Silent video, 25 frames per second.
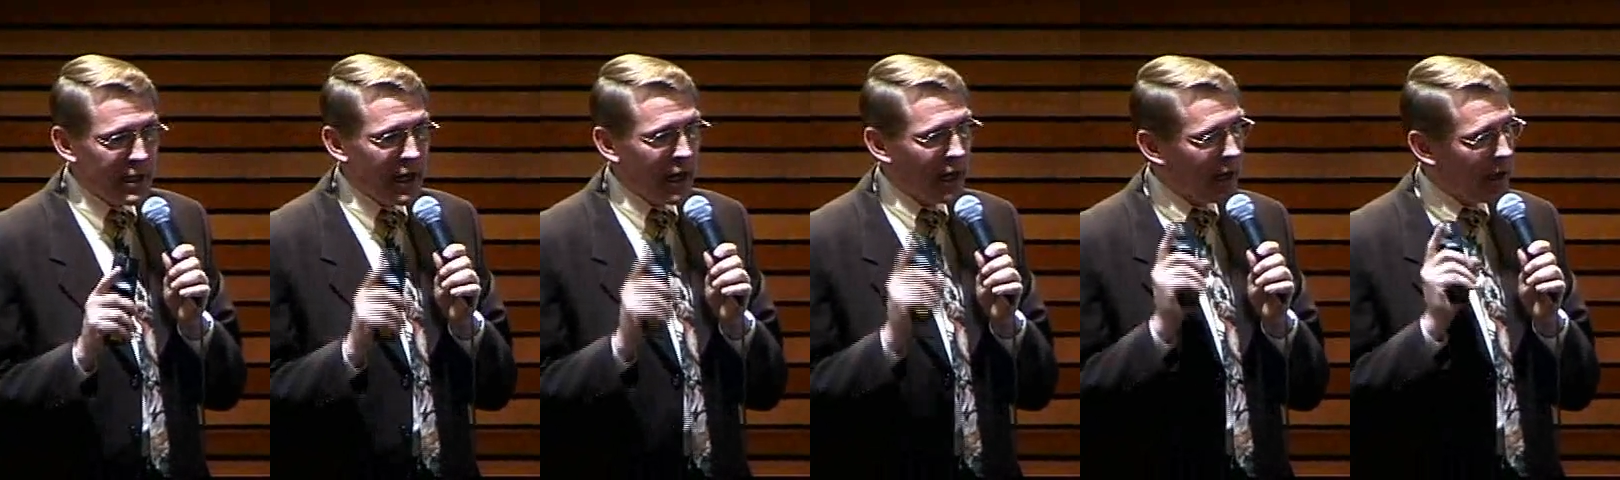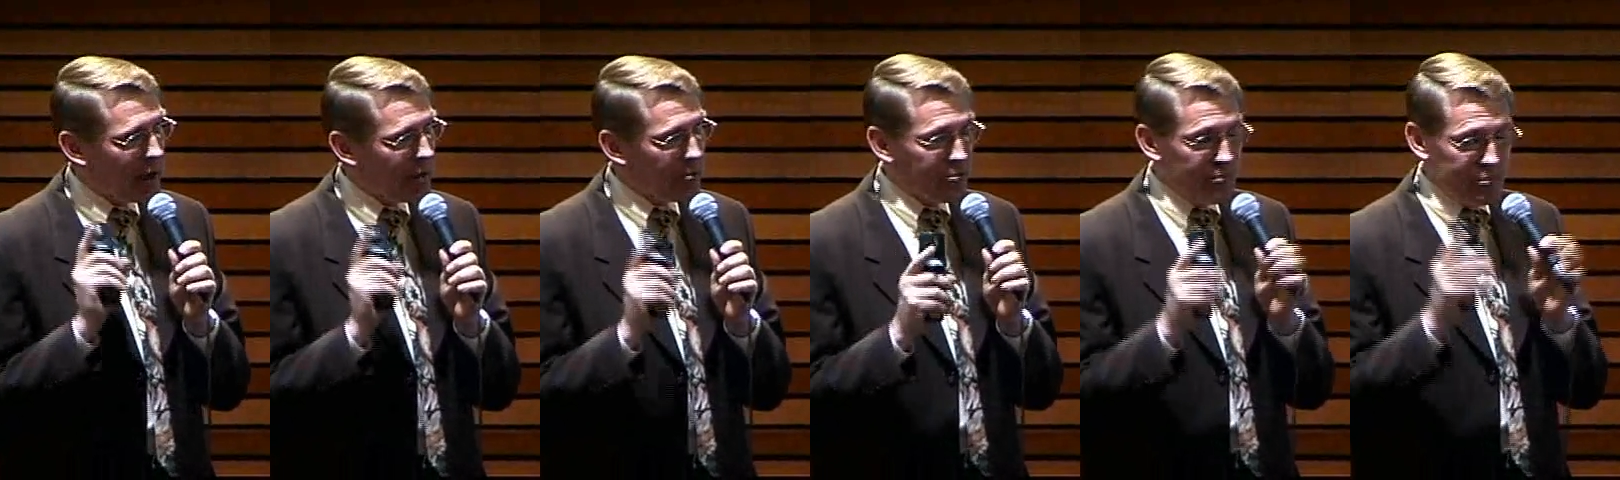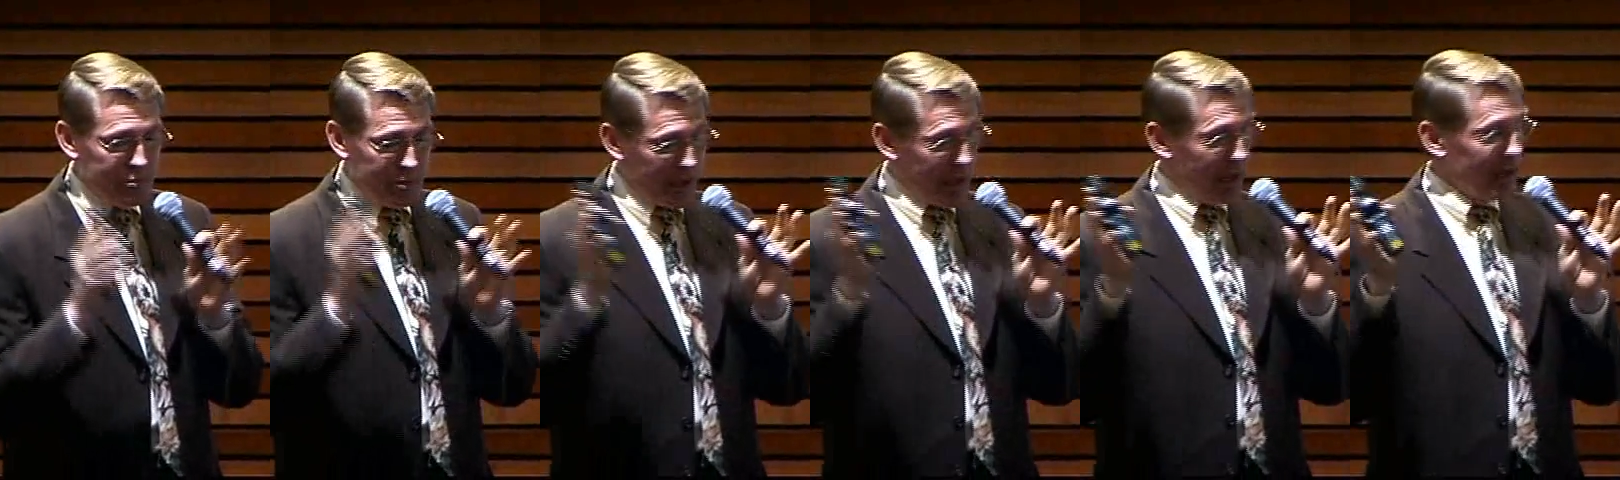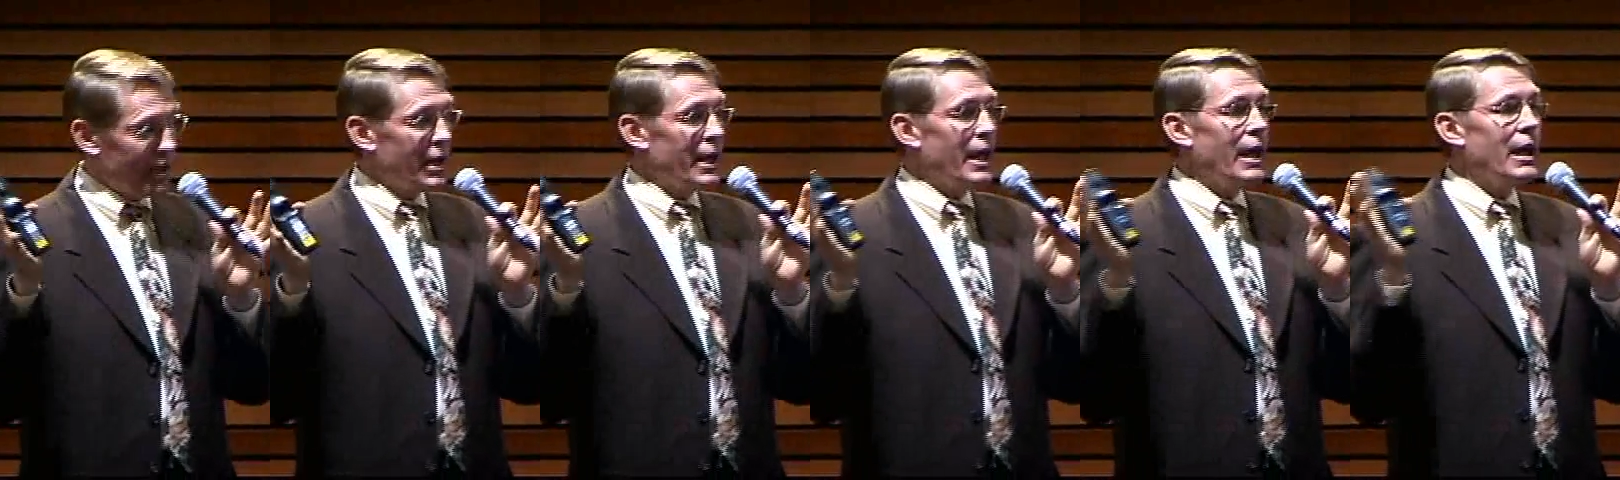And I'll
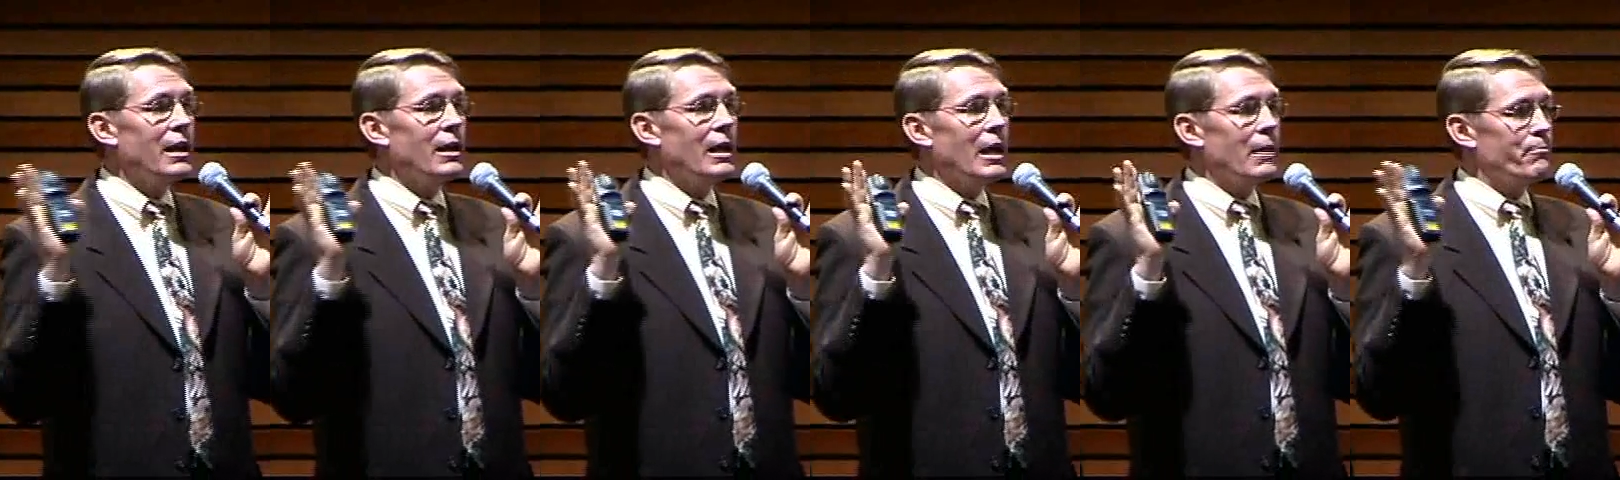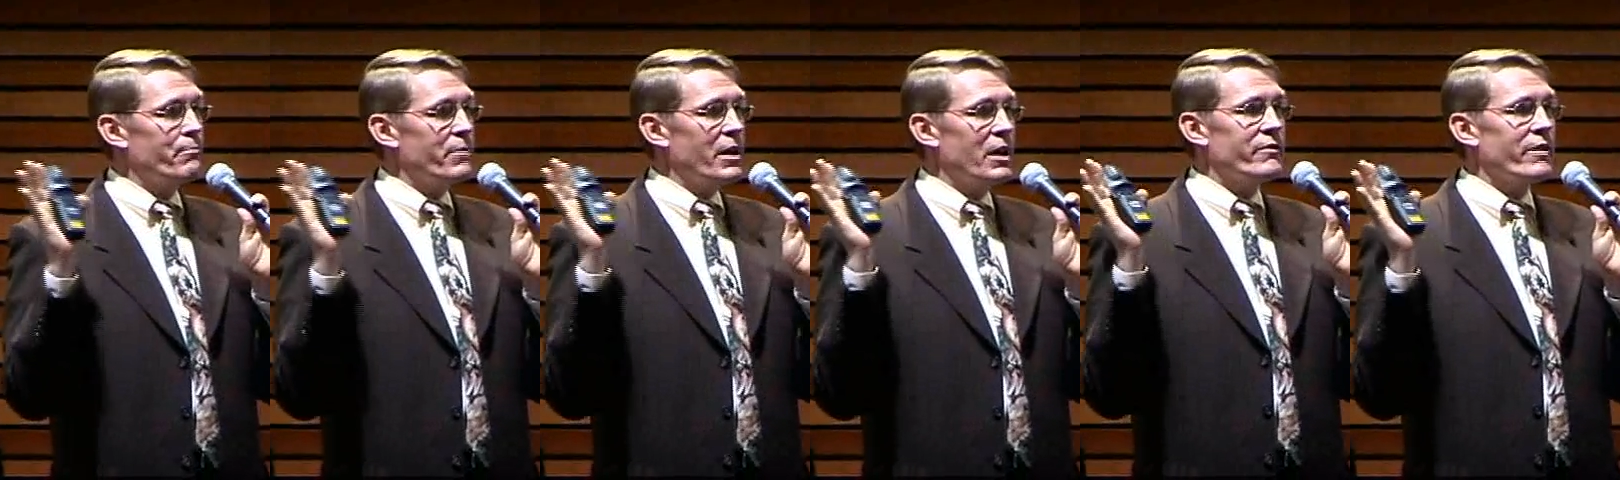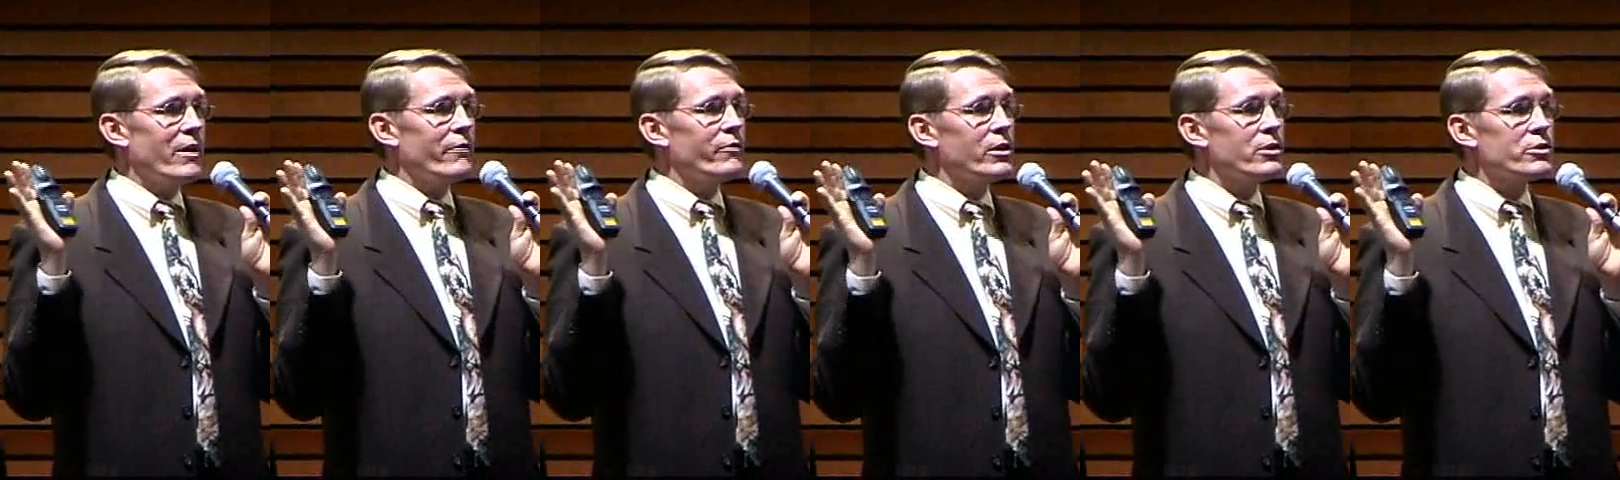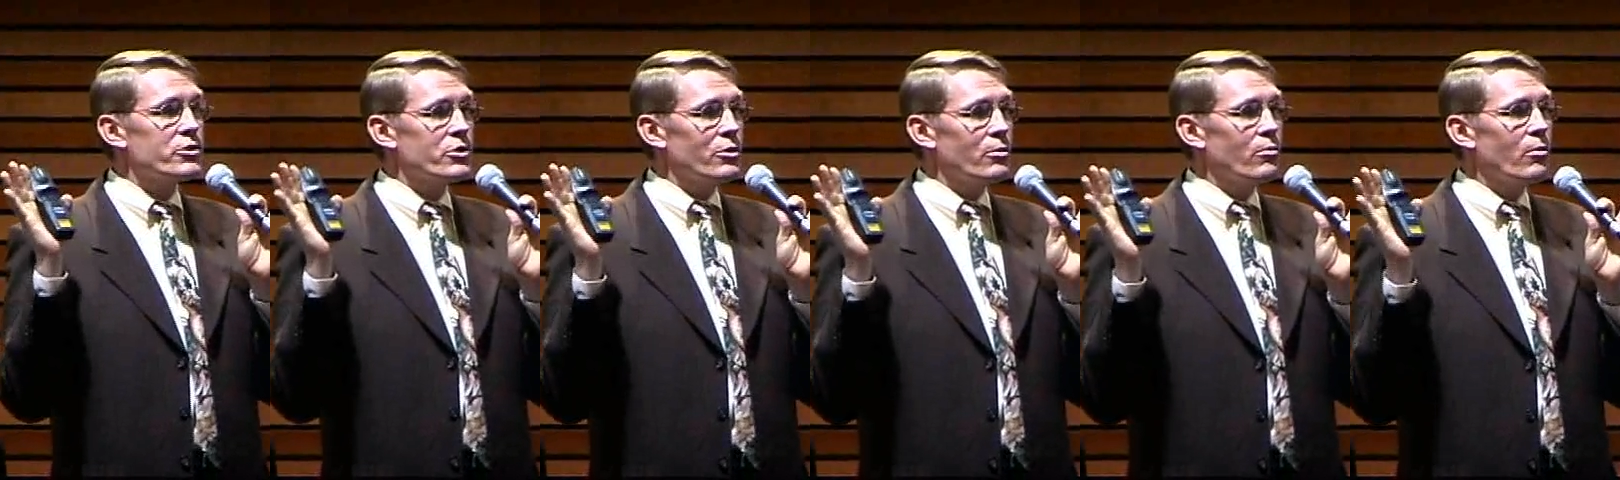take any bit of
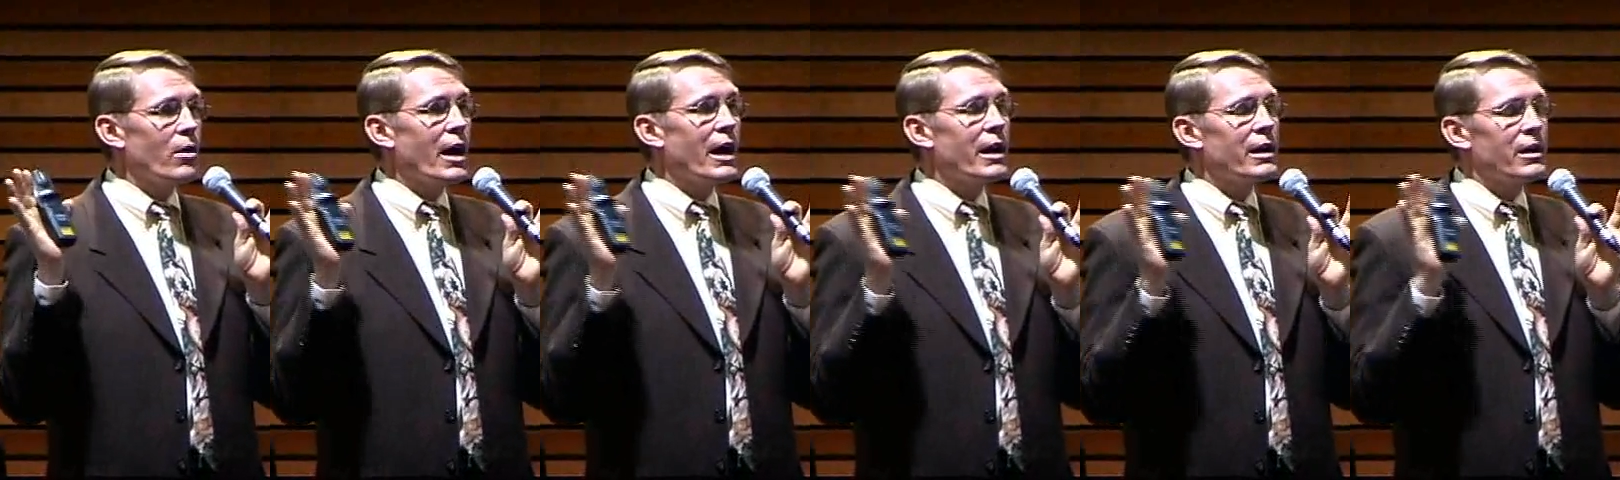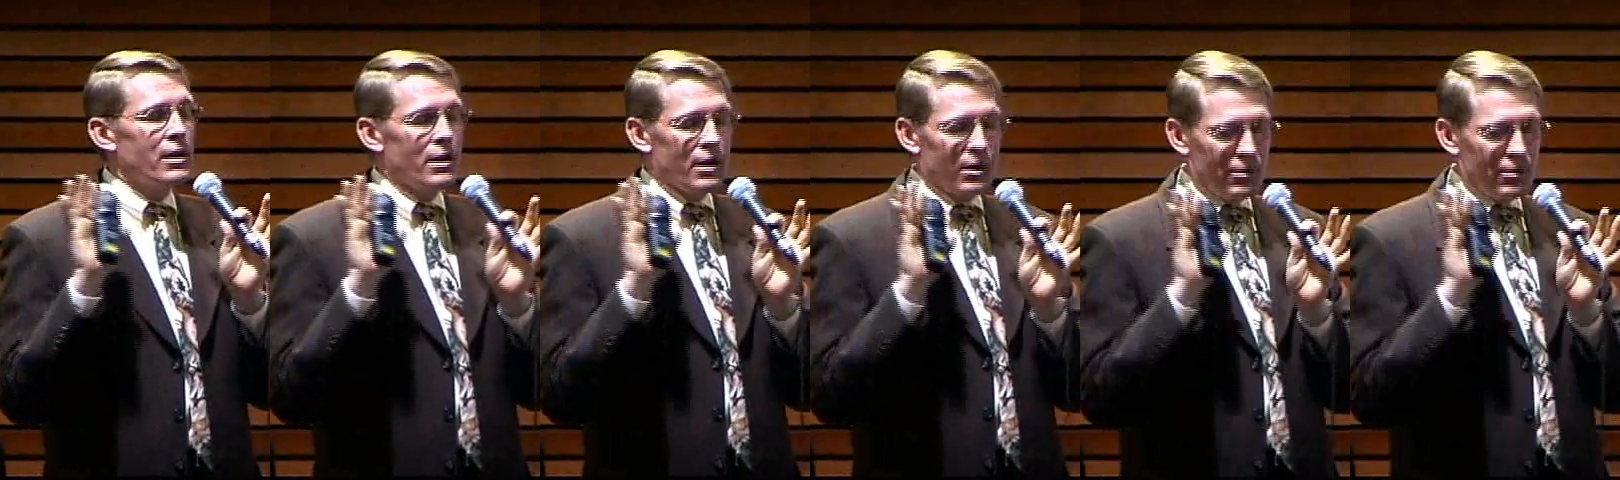evidence you want.